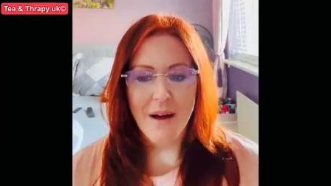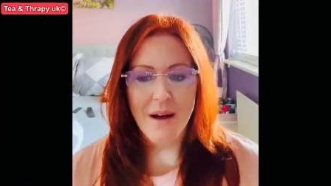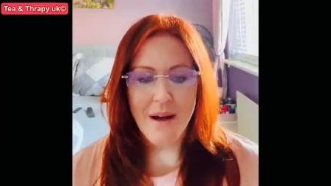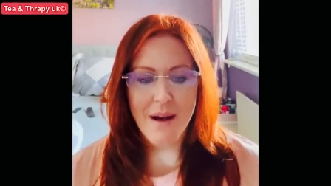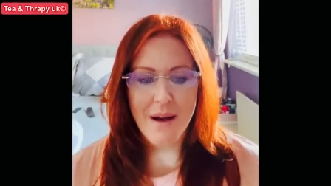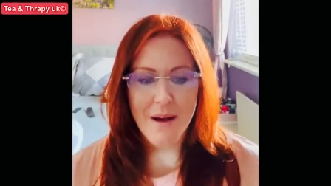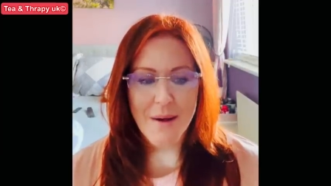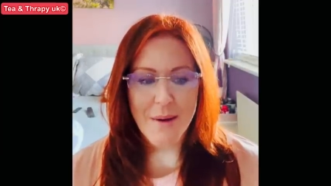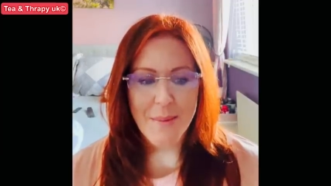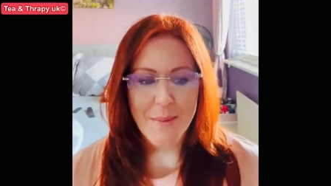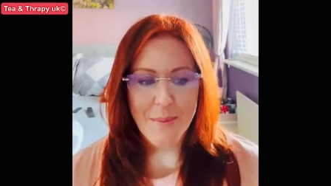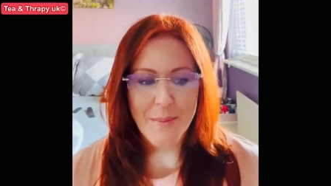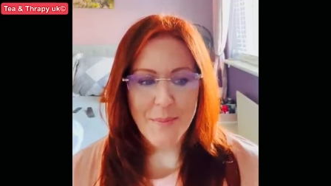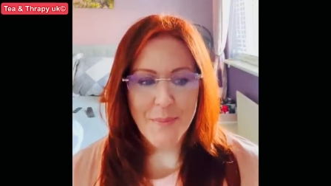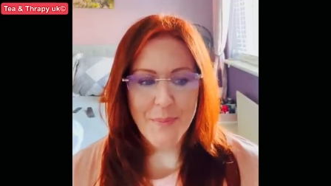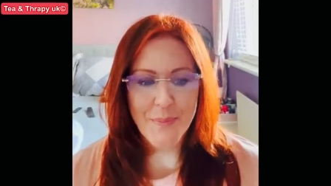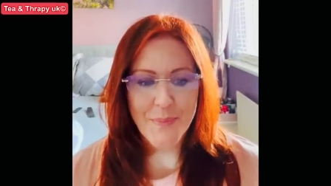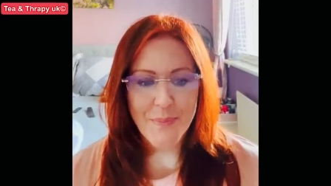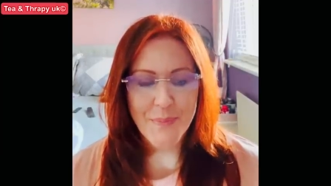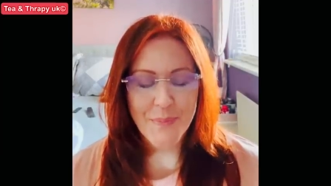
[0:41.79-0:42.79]

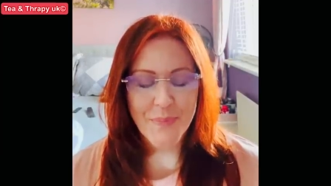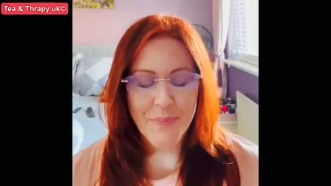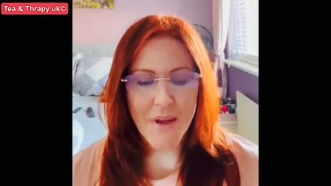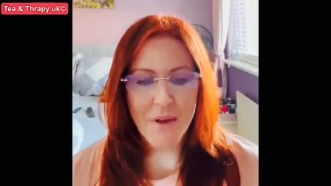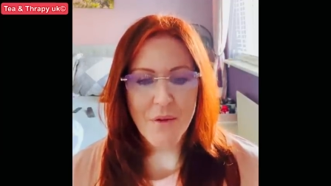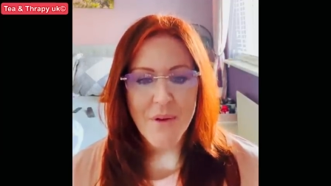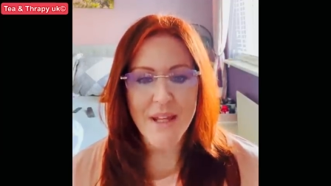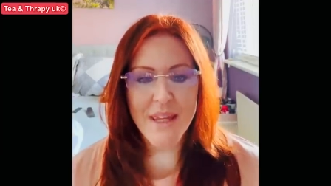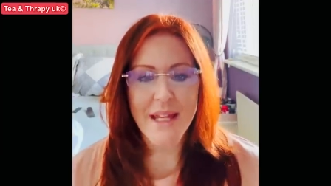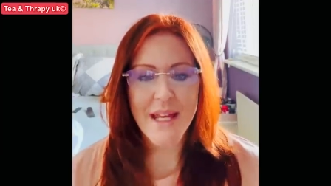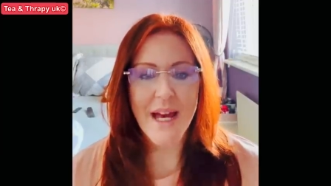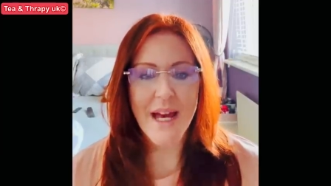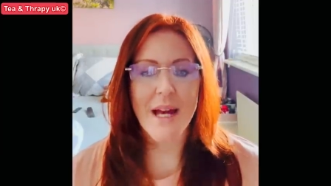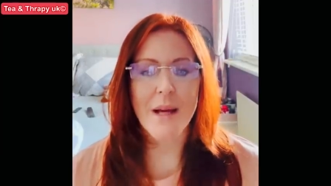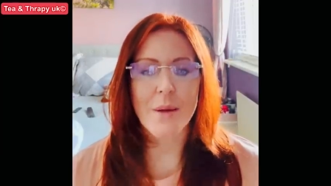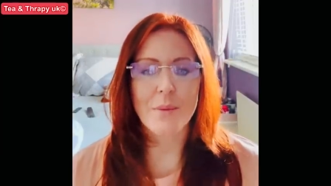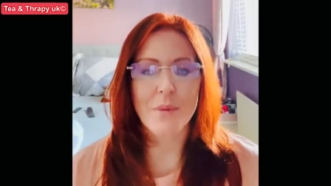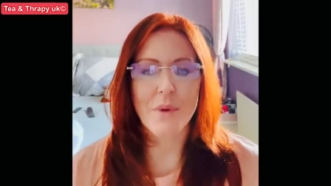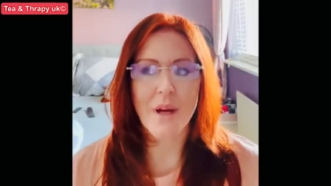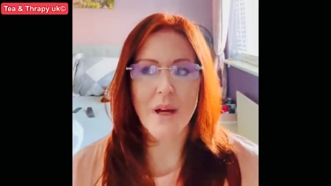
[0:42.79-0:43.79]
Um, I really
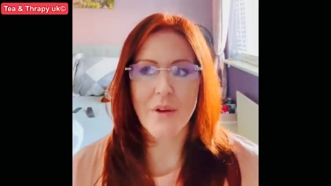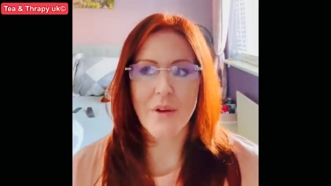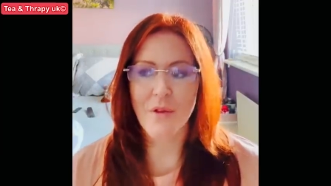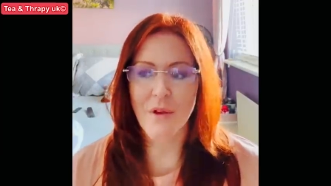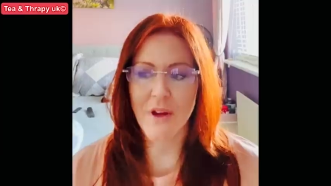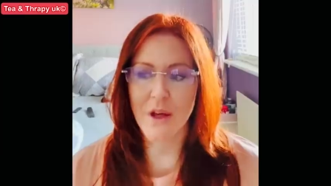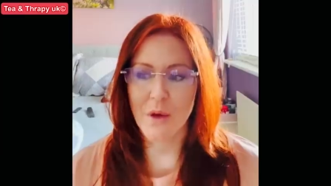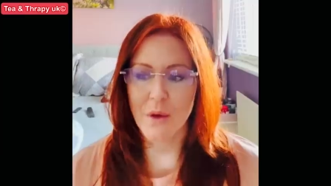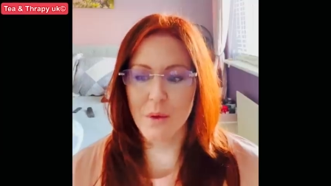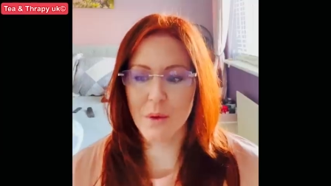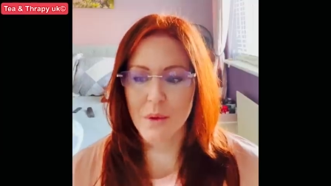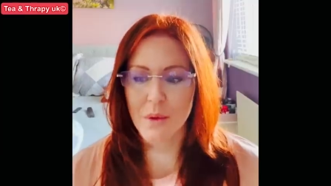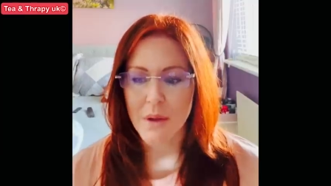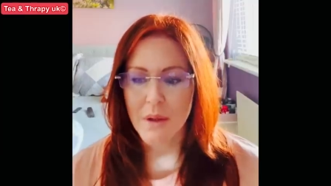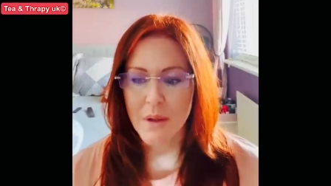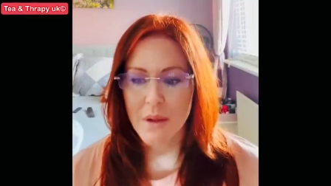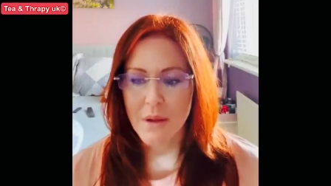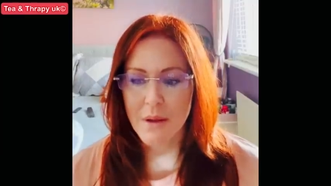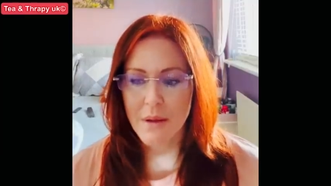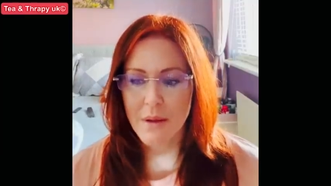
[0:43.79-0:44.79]
am, I feel
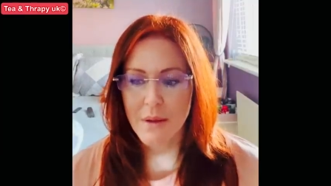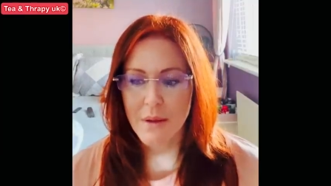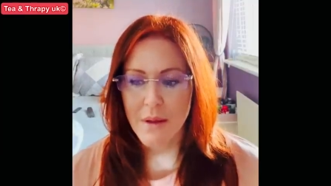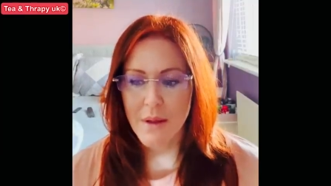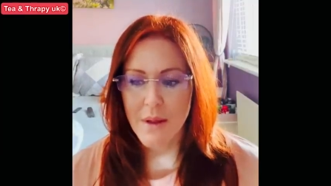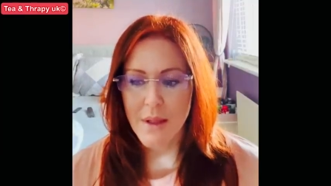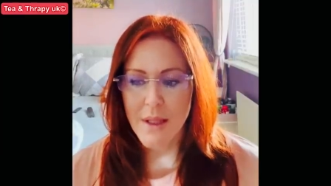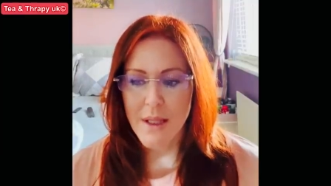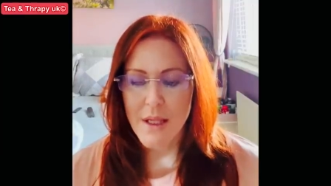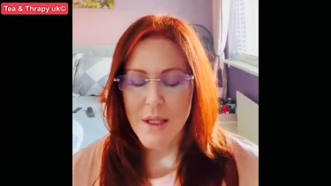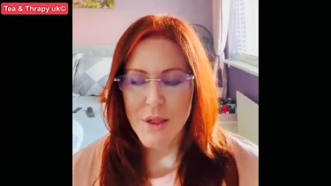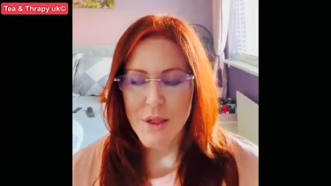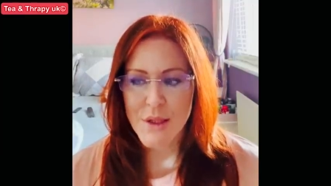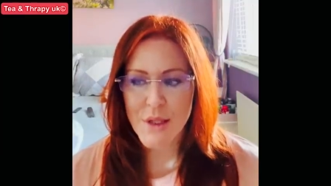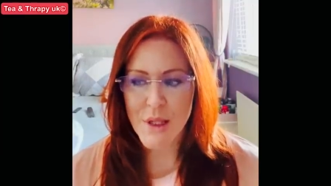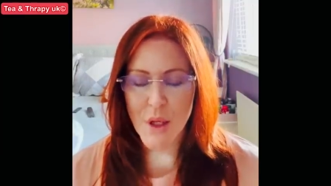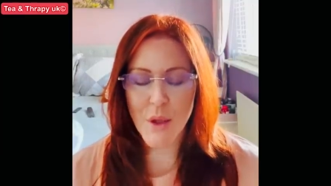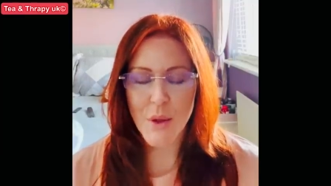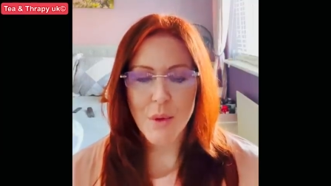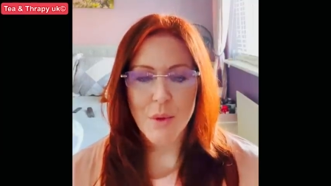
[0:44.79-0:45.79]

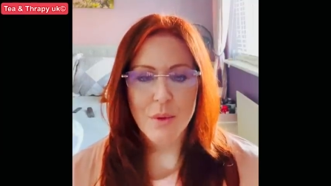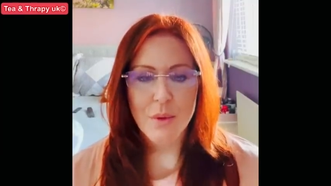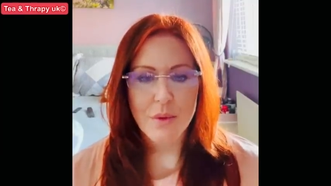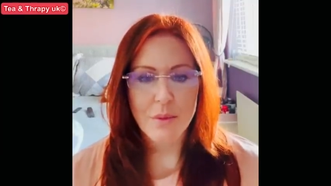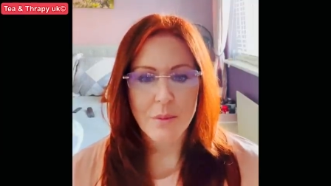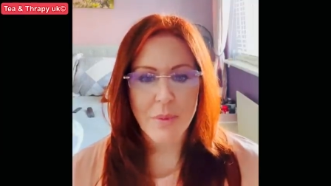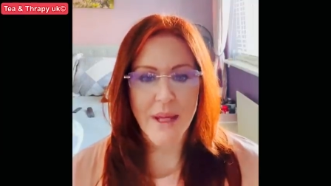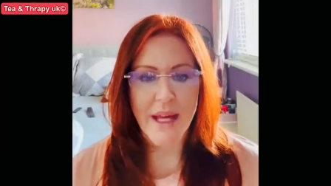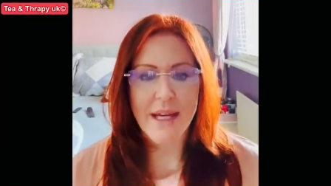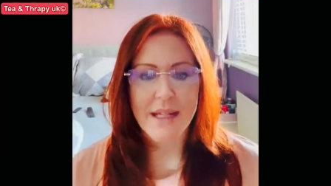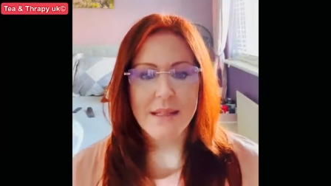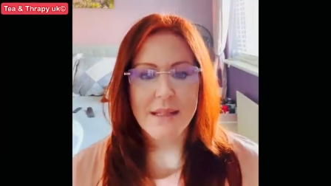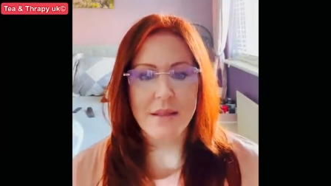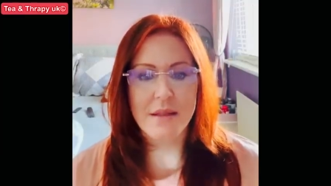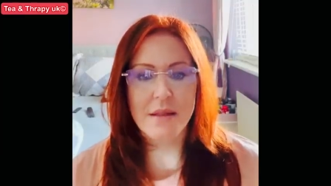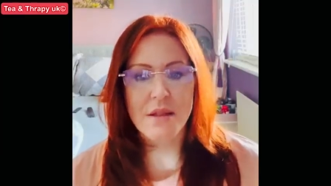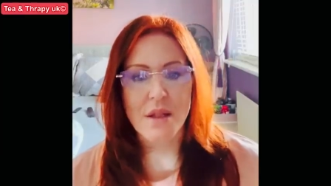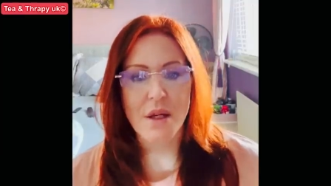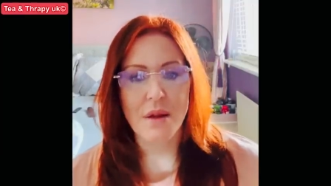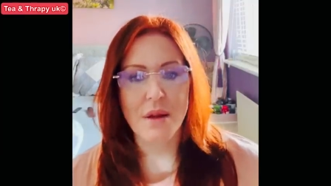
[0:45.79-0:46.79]
so blessed
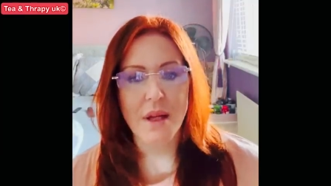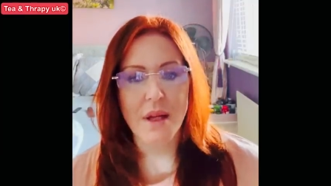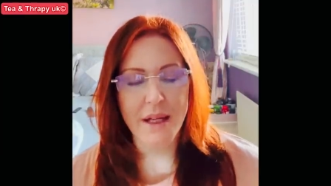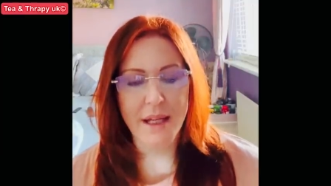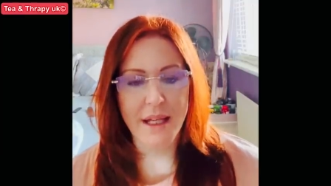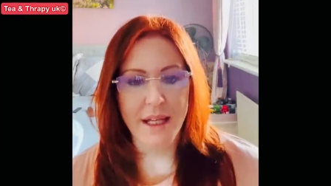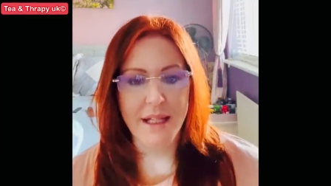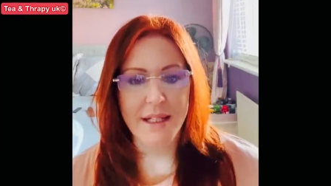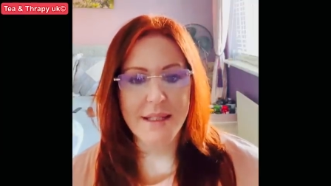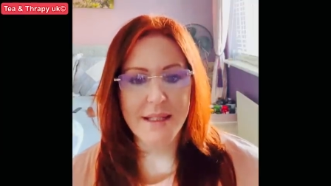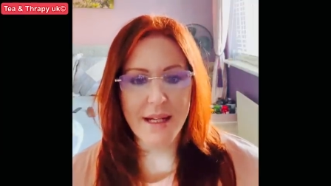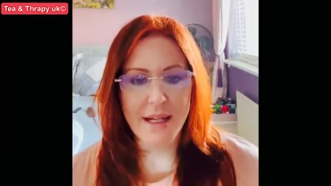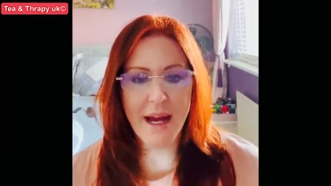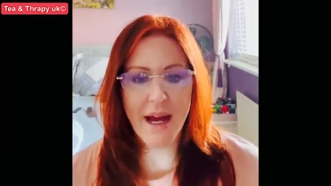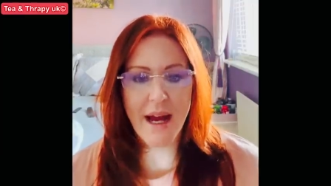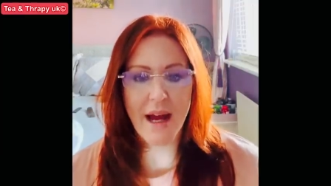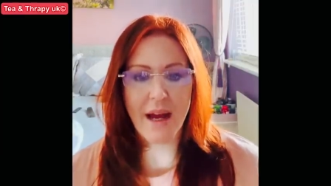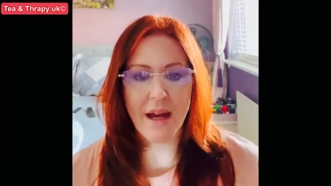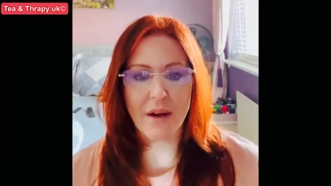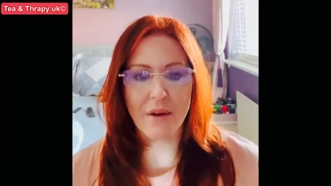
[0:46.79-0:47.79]
and so lucky to
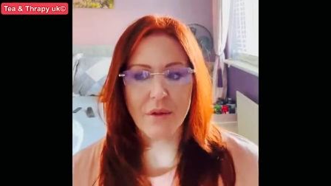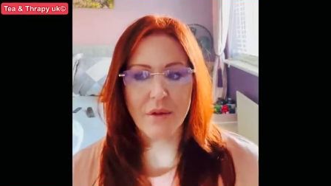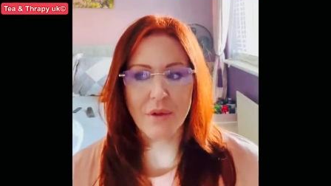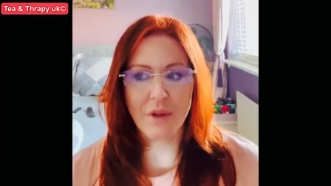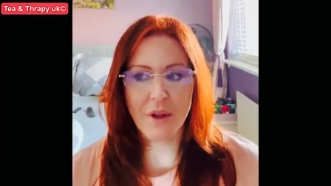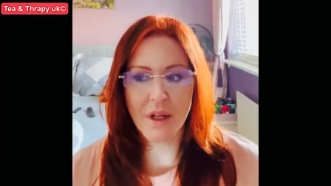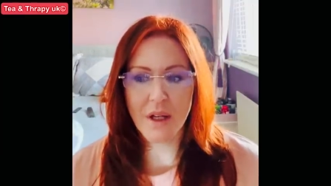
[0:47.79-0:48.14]
have